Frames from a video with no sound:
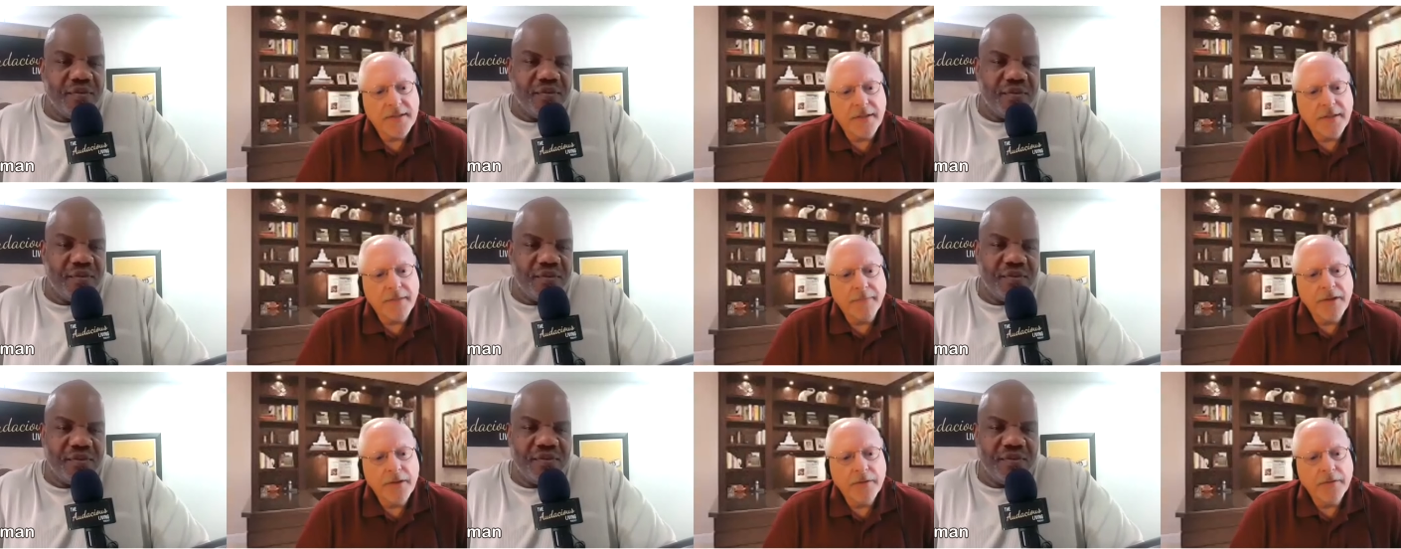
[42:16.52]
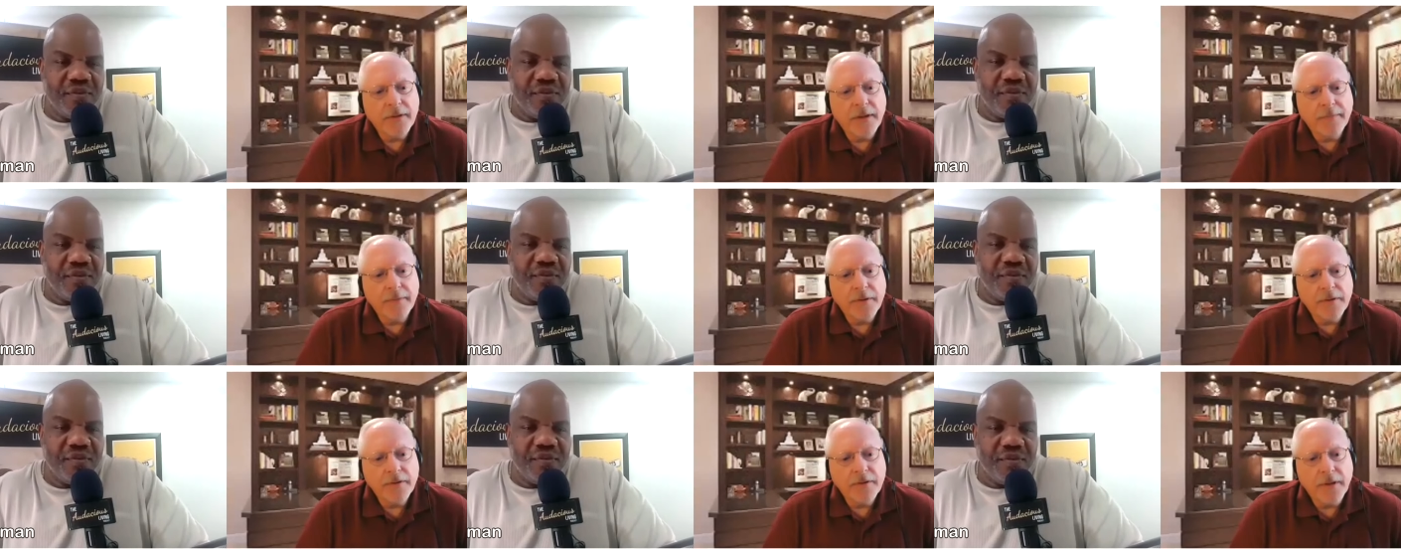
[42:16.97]

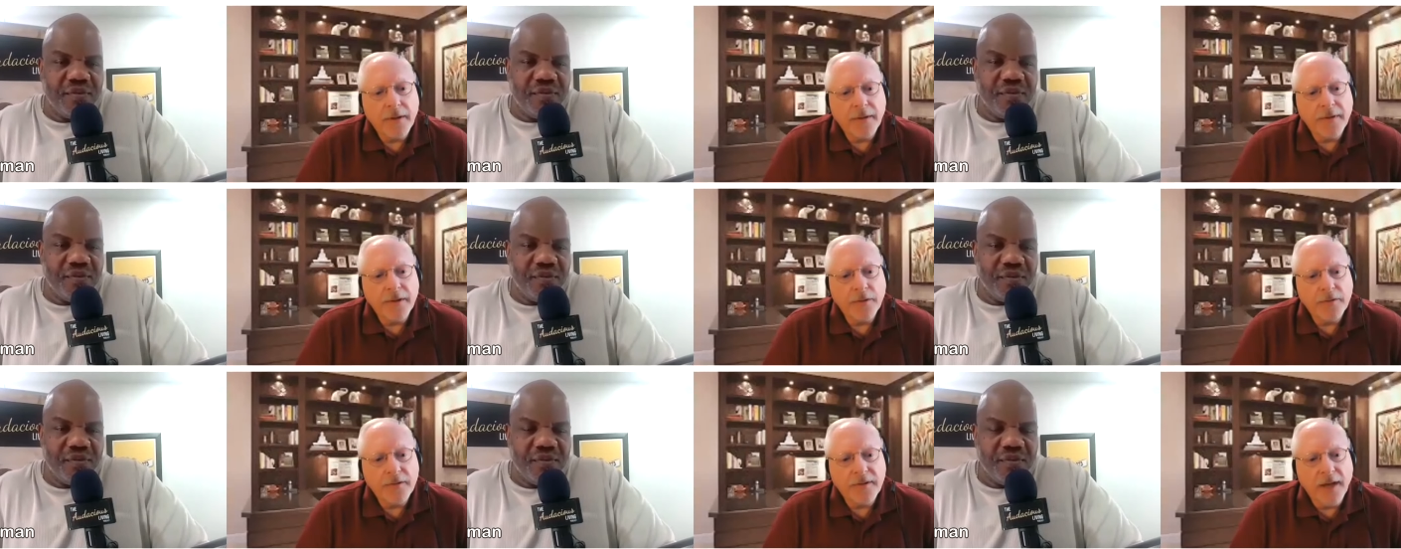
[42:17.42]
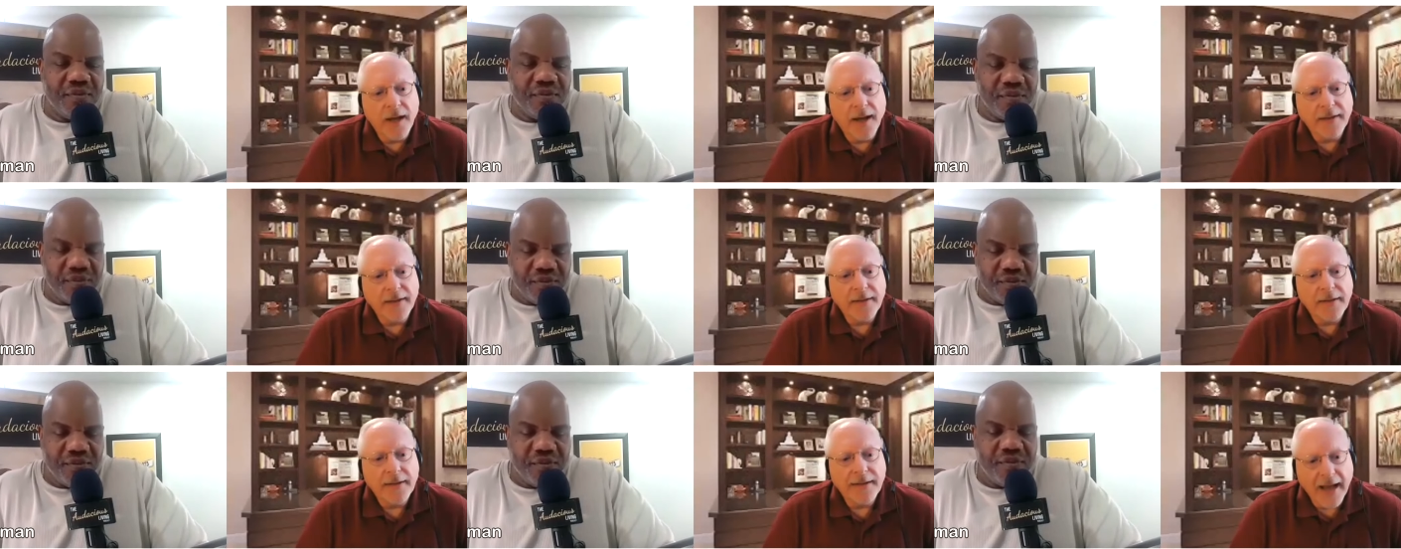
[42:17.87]

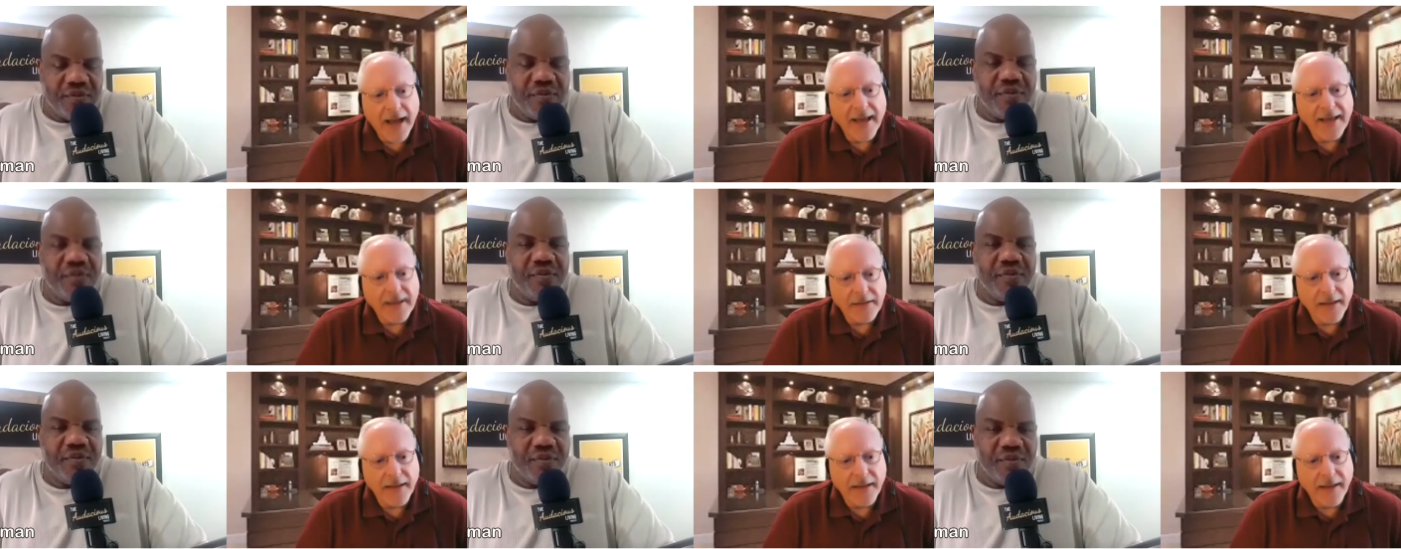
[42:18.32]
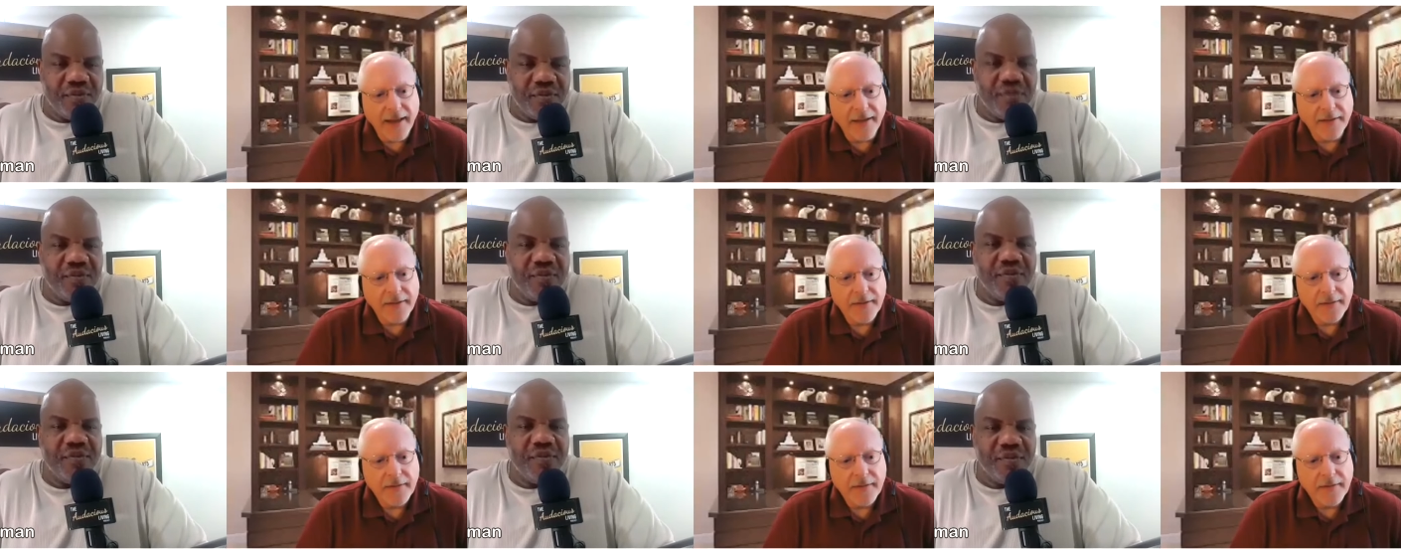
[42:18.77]

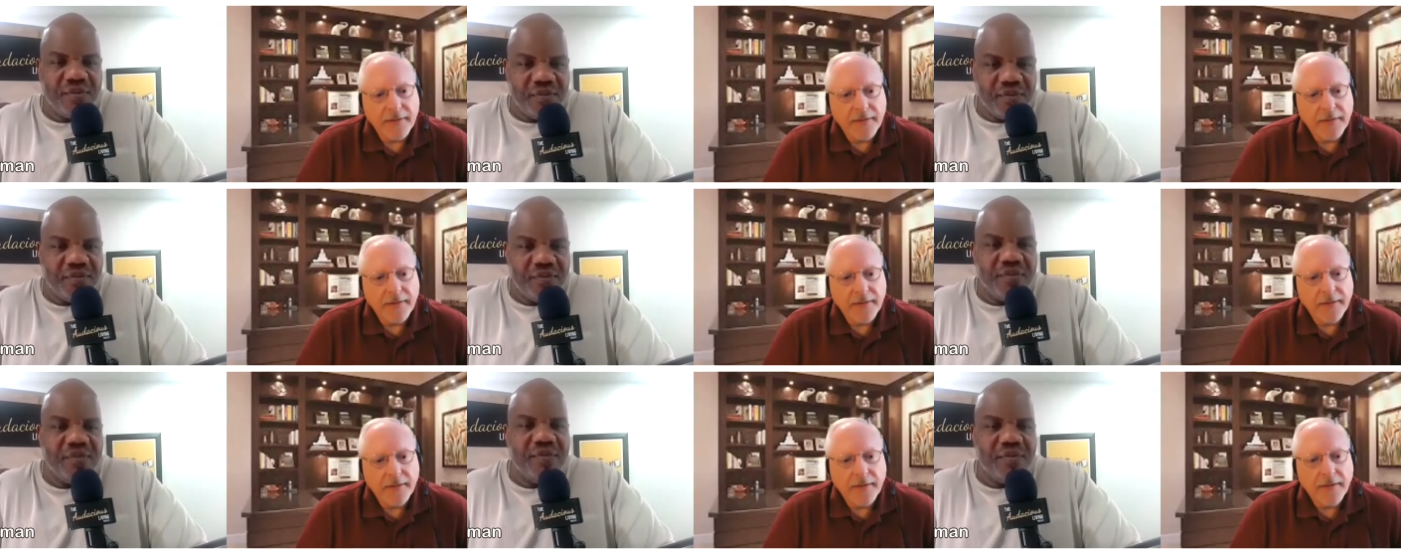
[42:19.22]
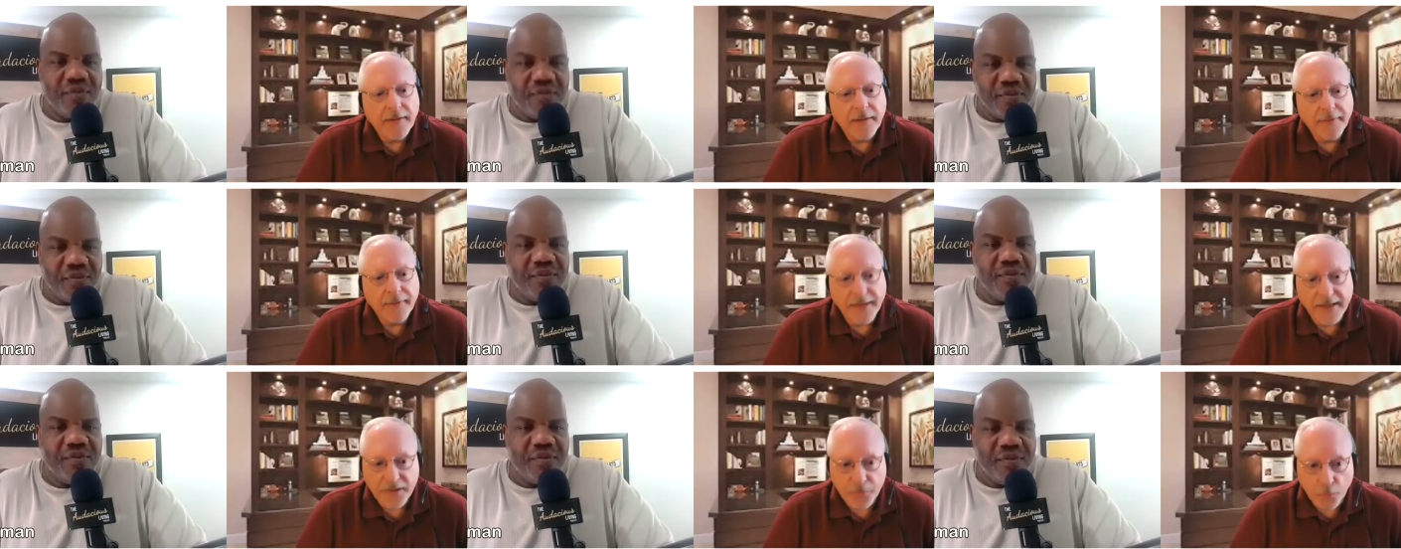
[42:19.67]
Speaker 1: www.guyglad.com
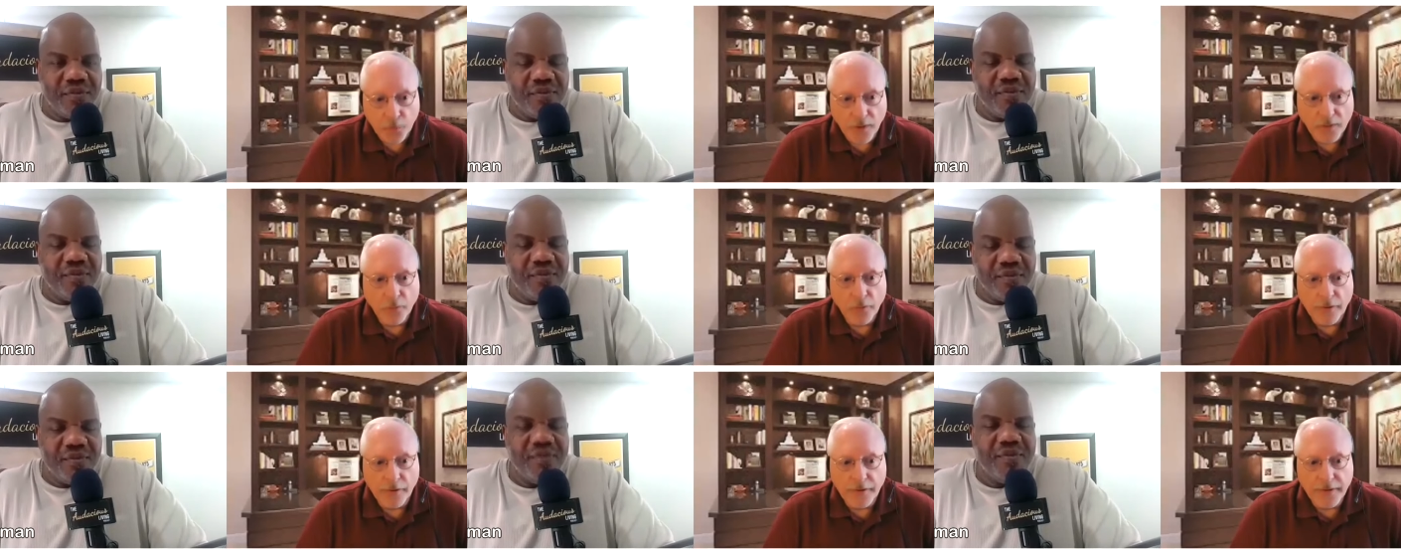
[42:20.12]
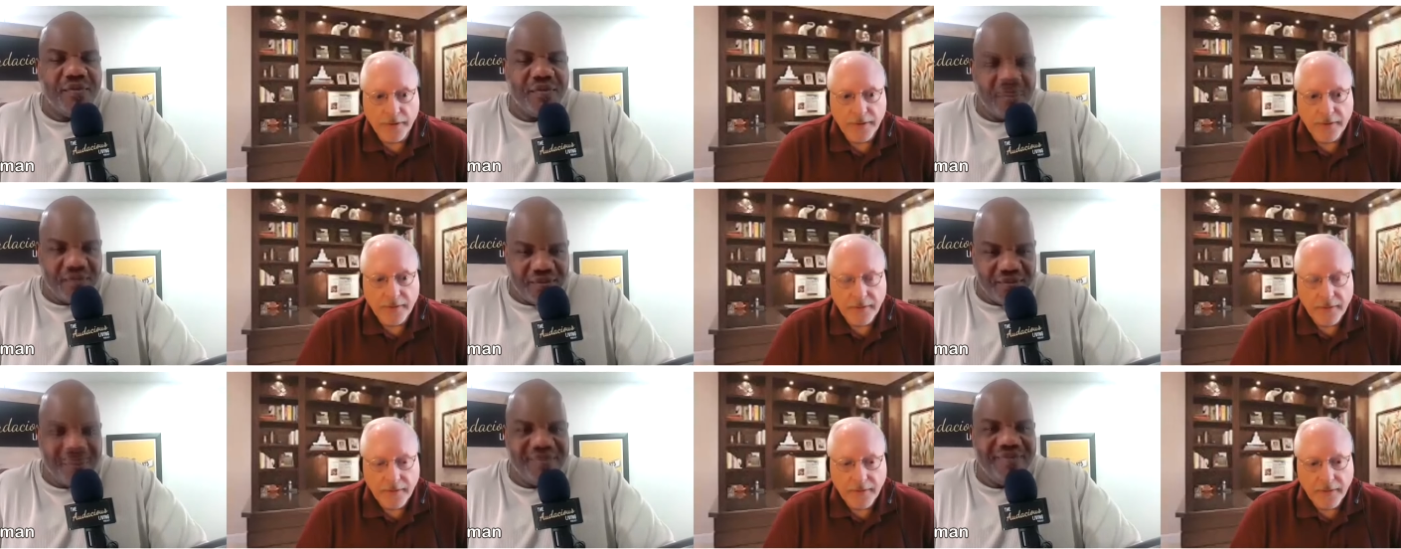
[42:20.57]
that's one word,
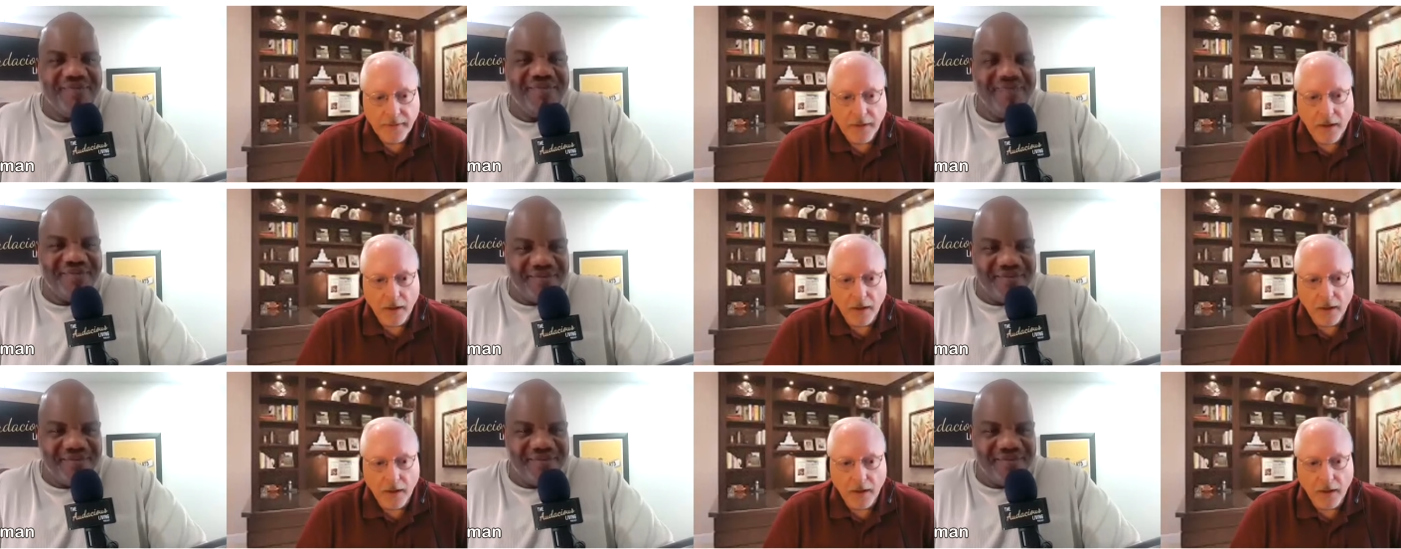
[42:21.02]
mm-hmm.